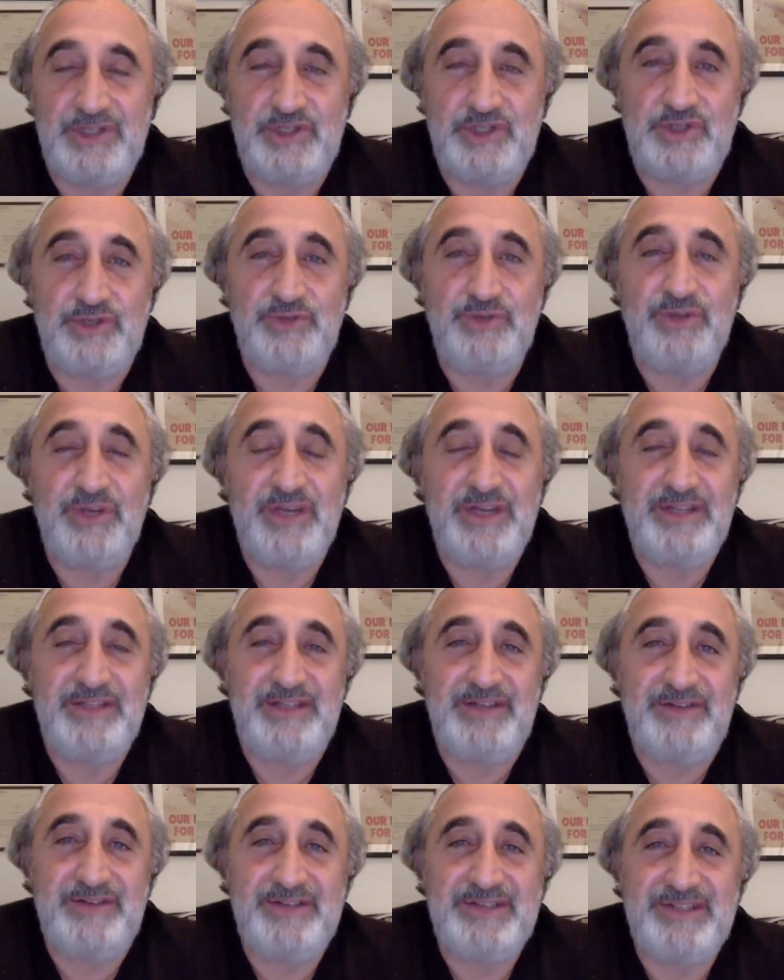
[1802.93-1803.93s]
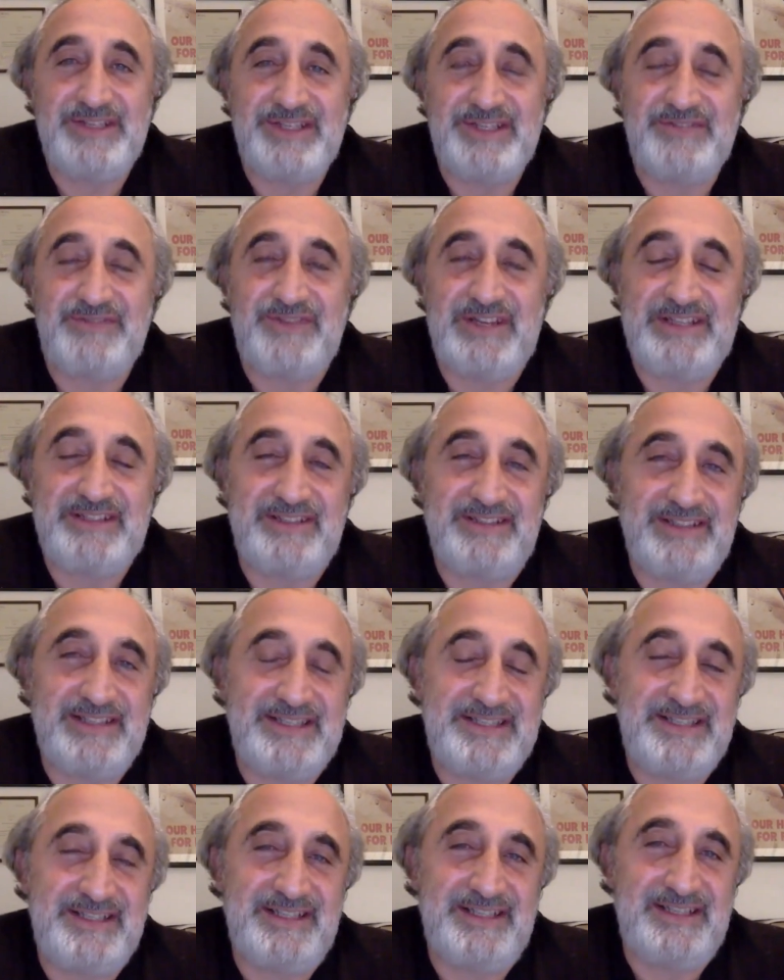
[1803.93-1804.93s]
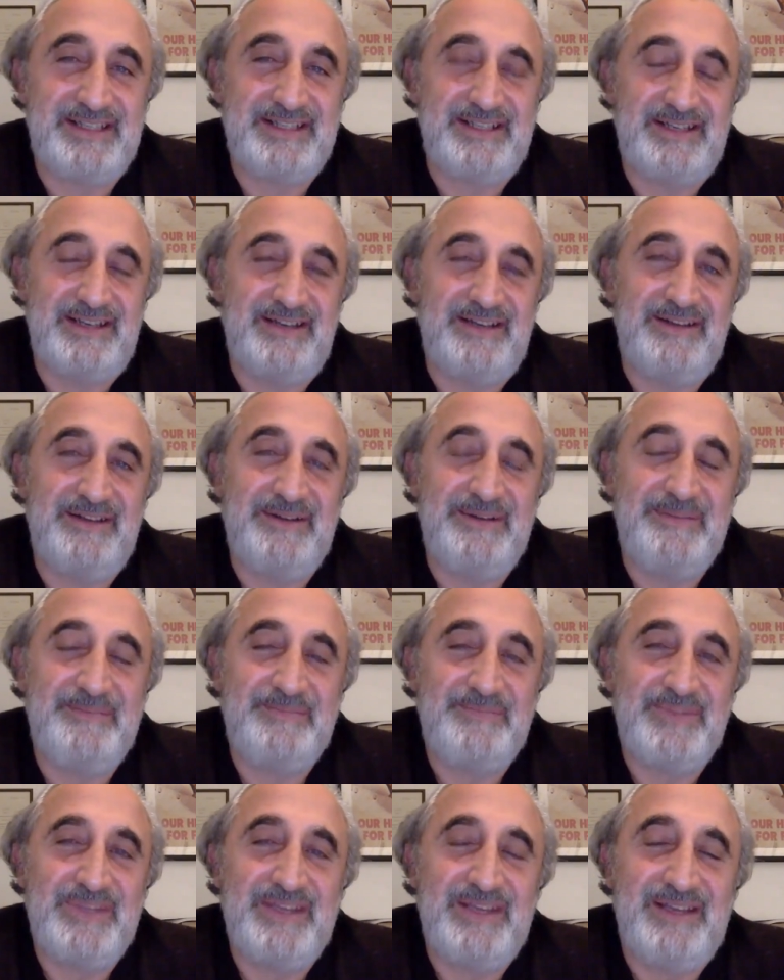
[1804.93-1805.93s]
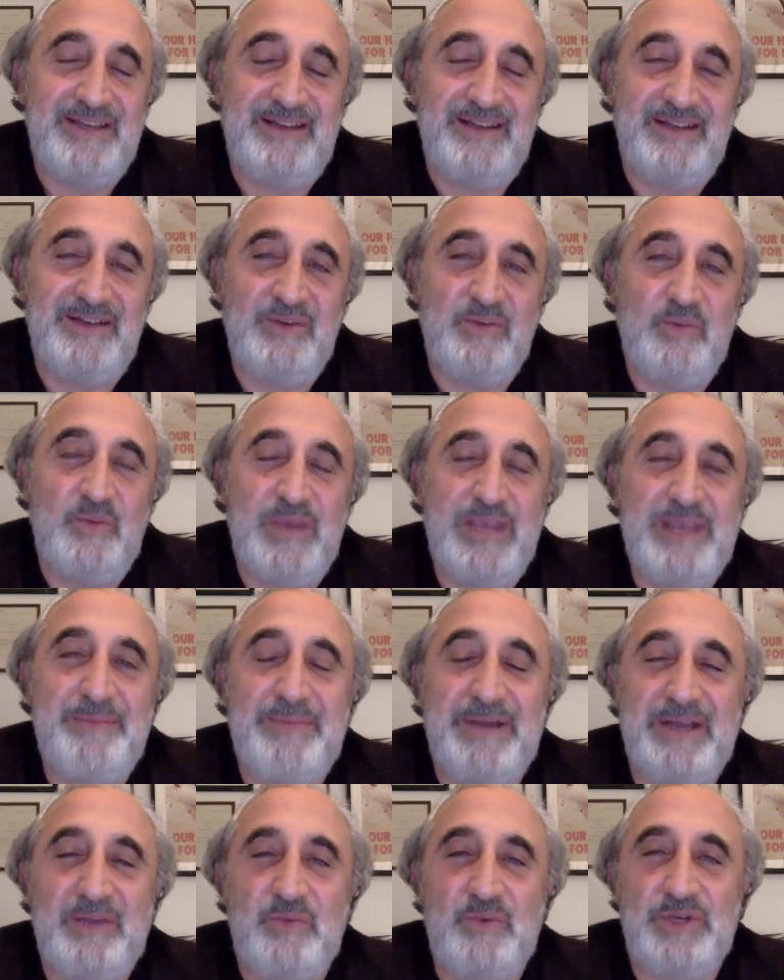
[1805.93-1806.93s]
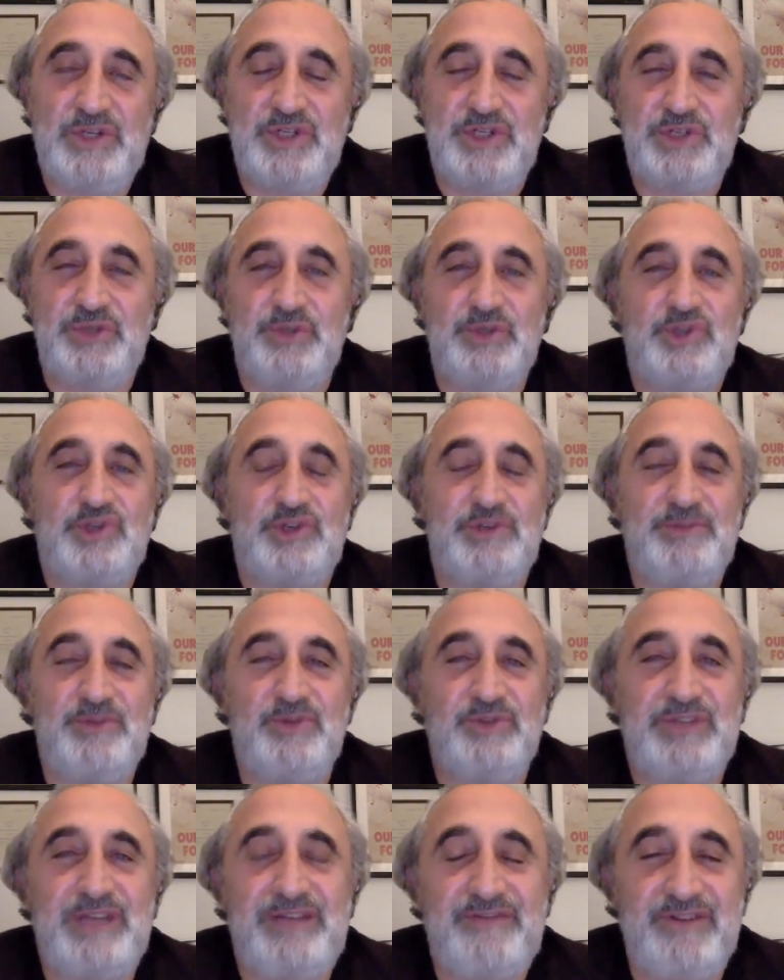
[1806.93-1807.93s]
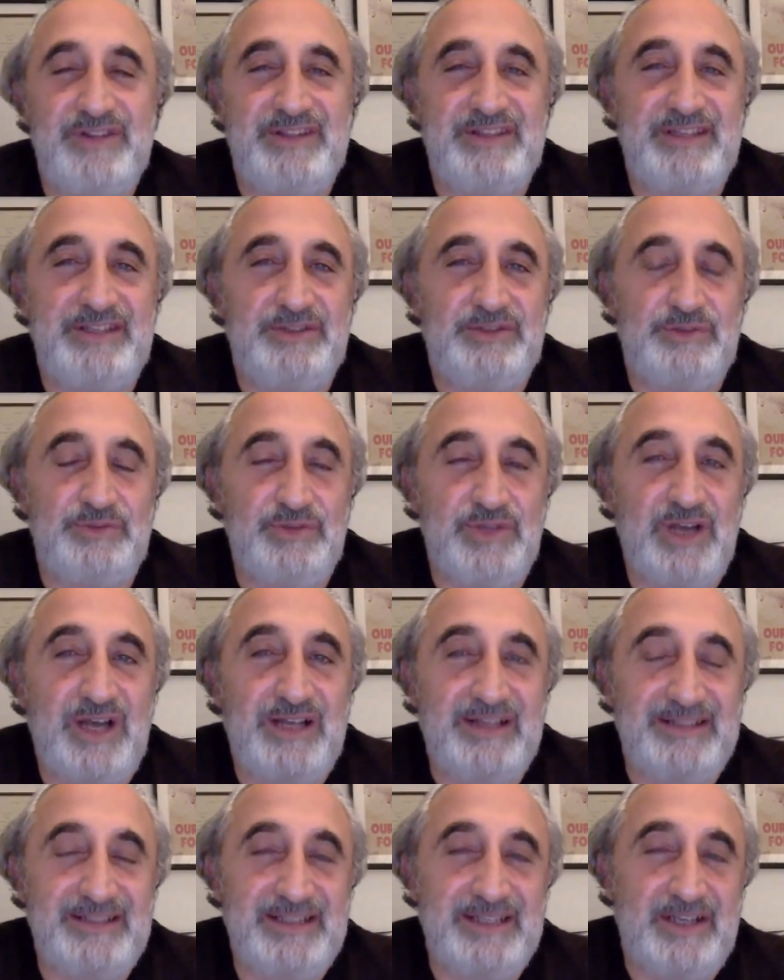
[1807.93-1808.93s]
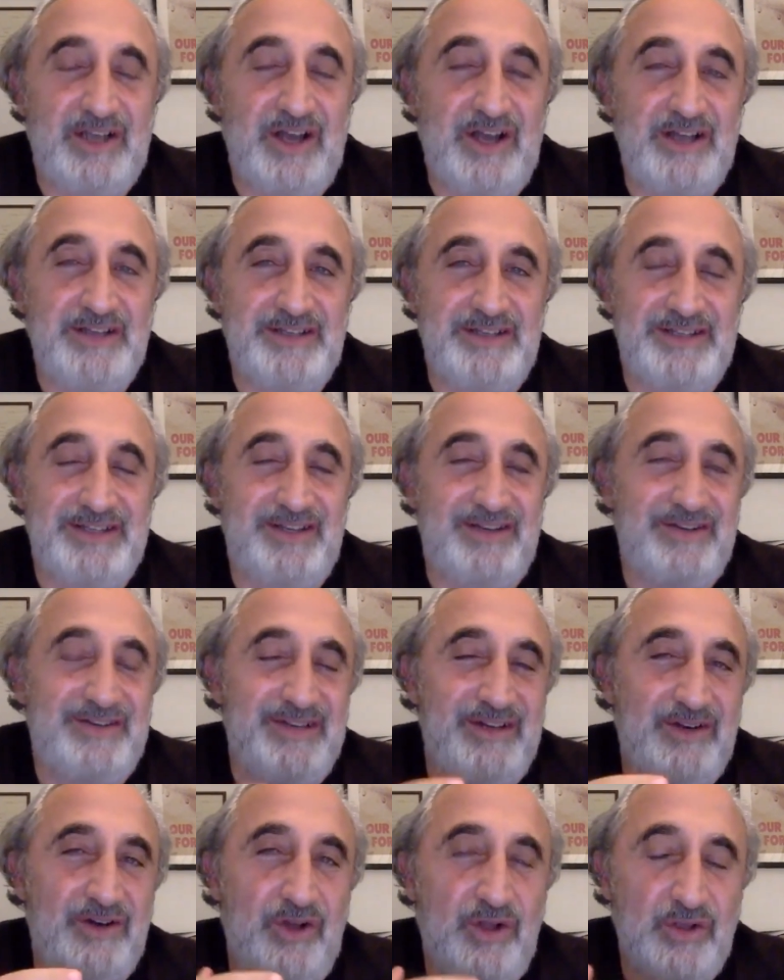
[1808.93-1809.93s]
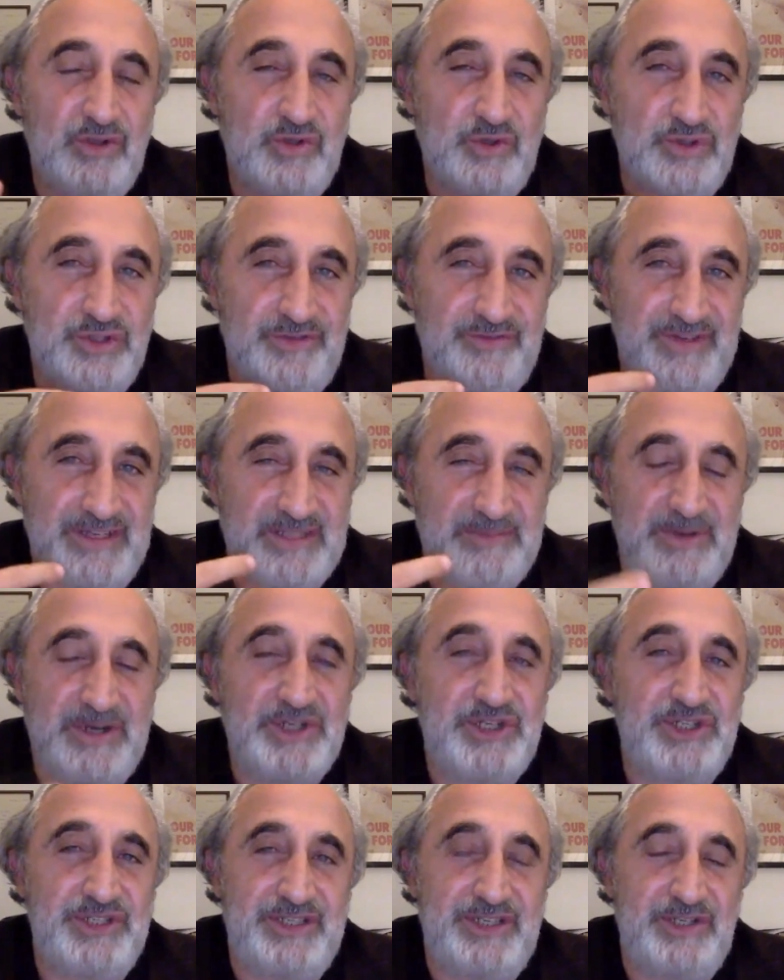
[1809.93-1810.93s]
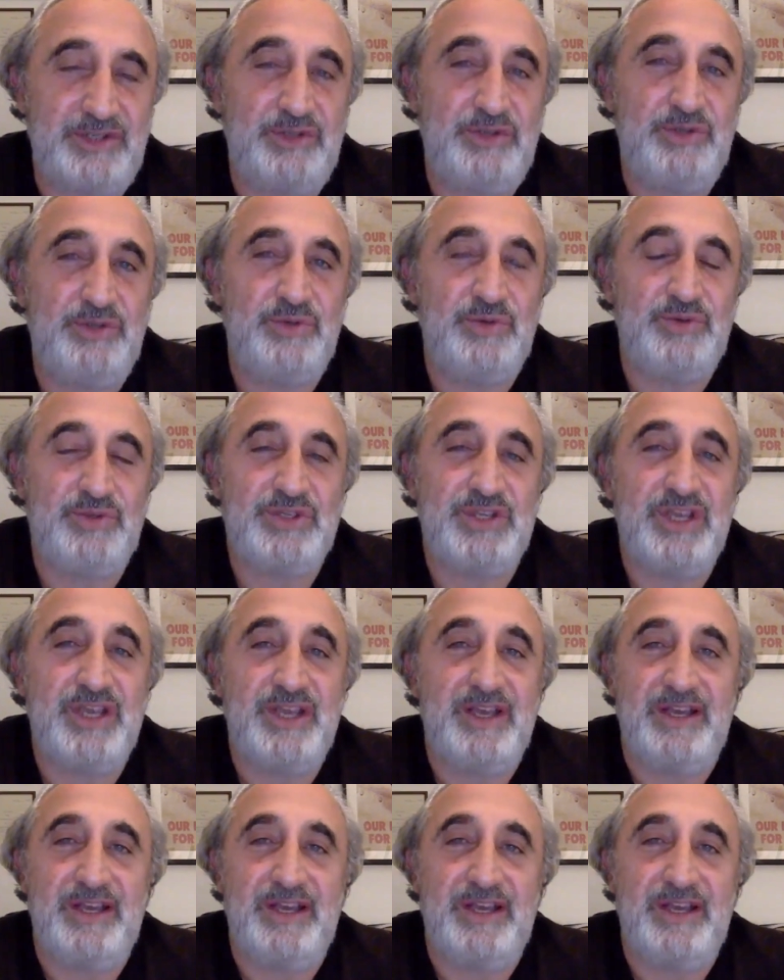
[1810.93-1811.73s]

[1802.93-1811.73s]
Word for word: Jew, there is this fatalistic. Uh, uh, way by which you attribute everything to godly causes. There are there are all sorts of expressions that you use.